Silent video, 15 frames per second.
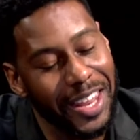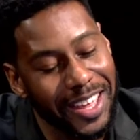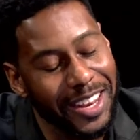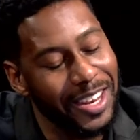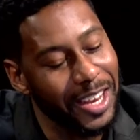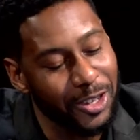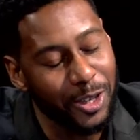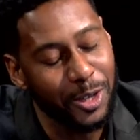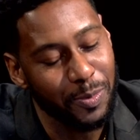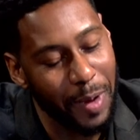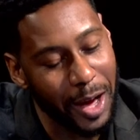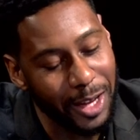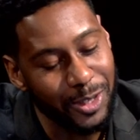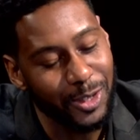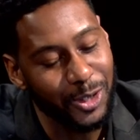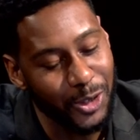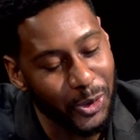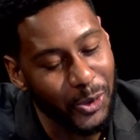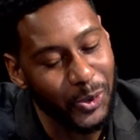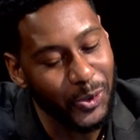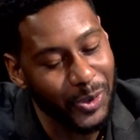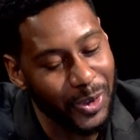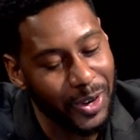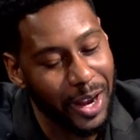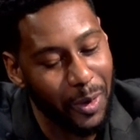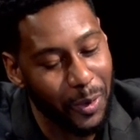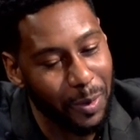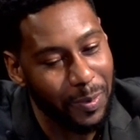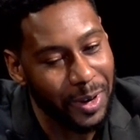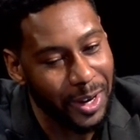They, they should have sponsored you. You know that
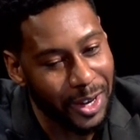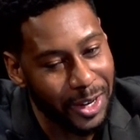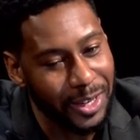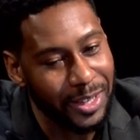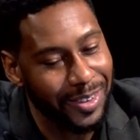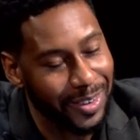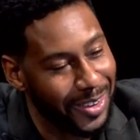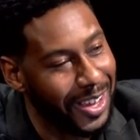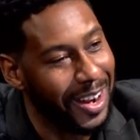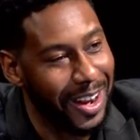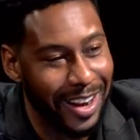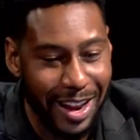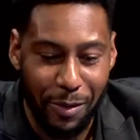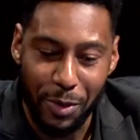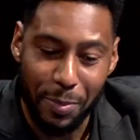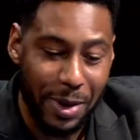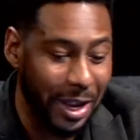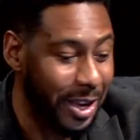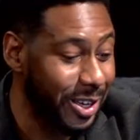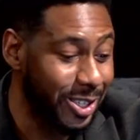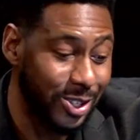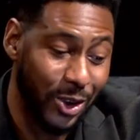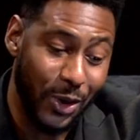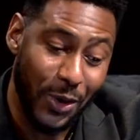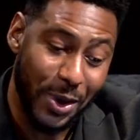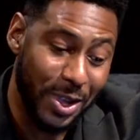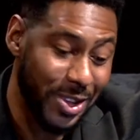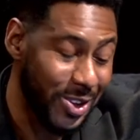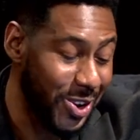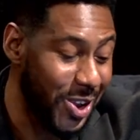would have been a good that would have been a good story.
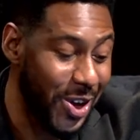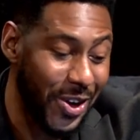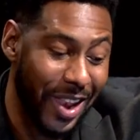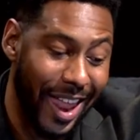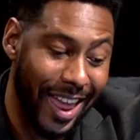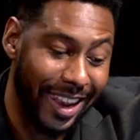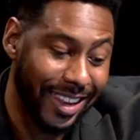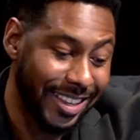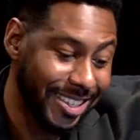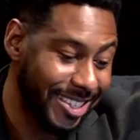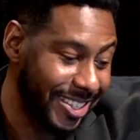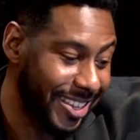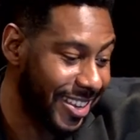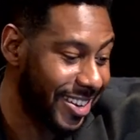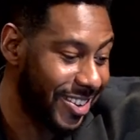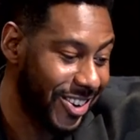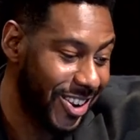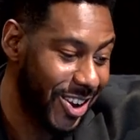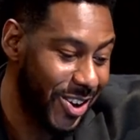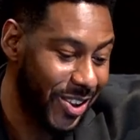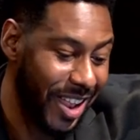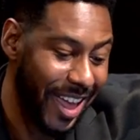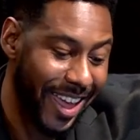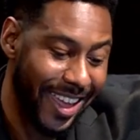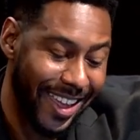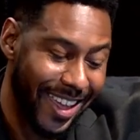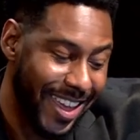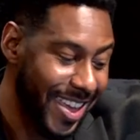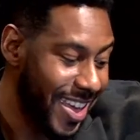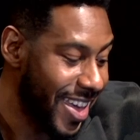You know, like listen, you know, like
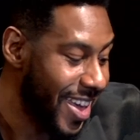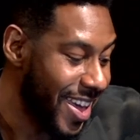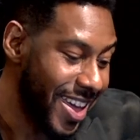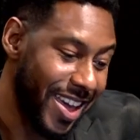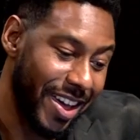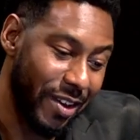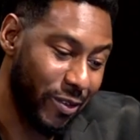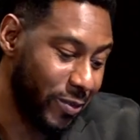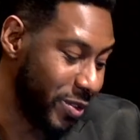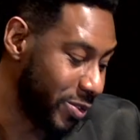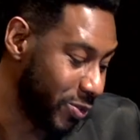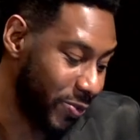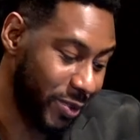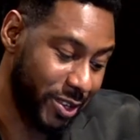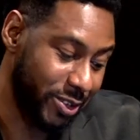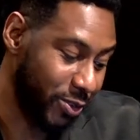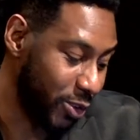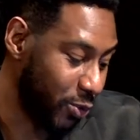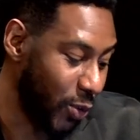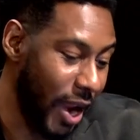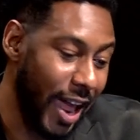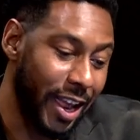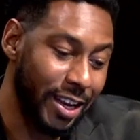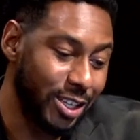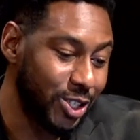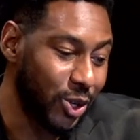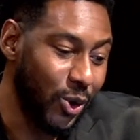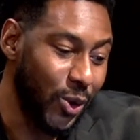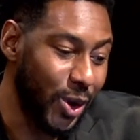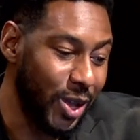this, this was what I
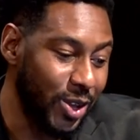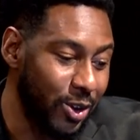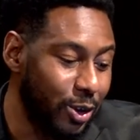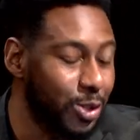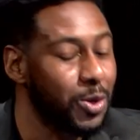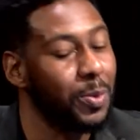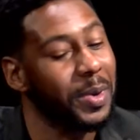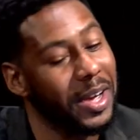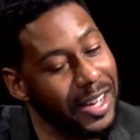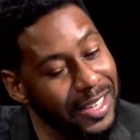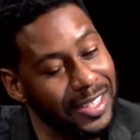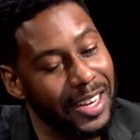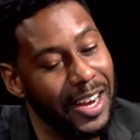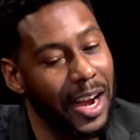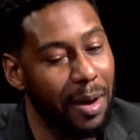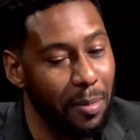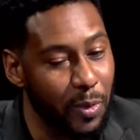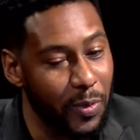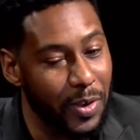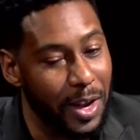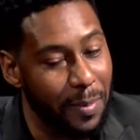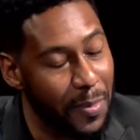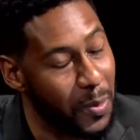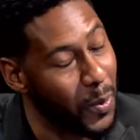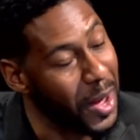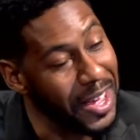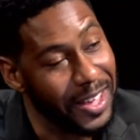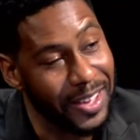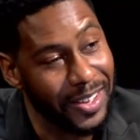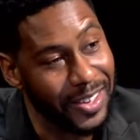enjoy, you know. So because of that, I'm moving up in
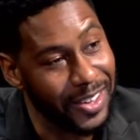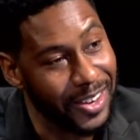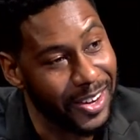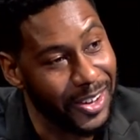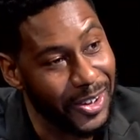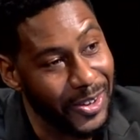weight. You yeah, know?